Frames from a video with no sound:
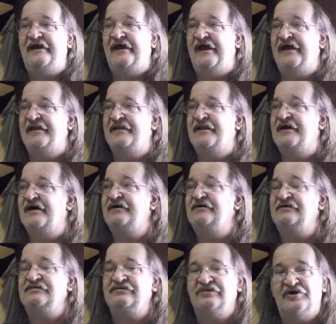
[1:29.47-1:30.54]
And
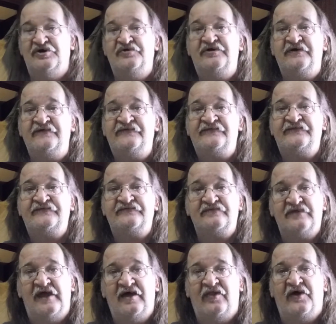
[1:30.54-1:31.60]

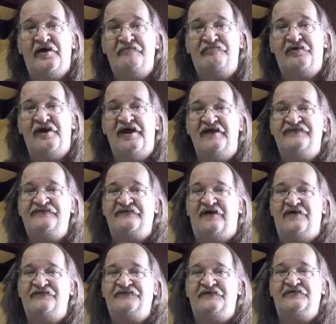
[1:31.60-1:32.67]
Lucas, L.R. Bretts,
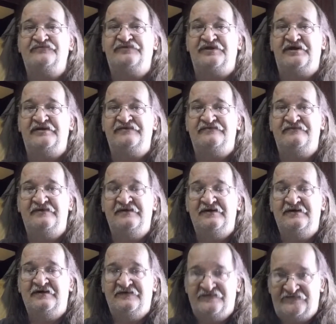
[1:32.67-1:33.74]
also did
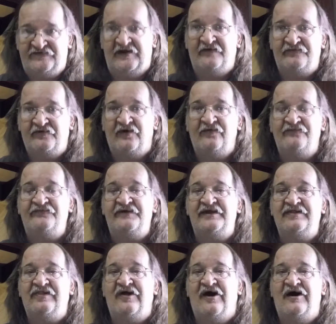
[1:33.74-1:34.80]
several
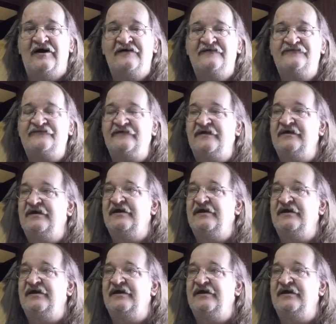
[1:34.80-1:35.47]
vlogs.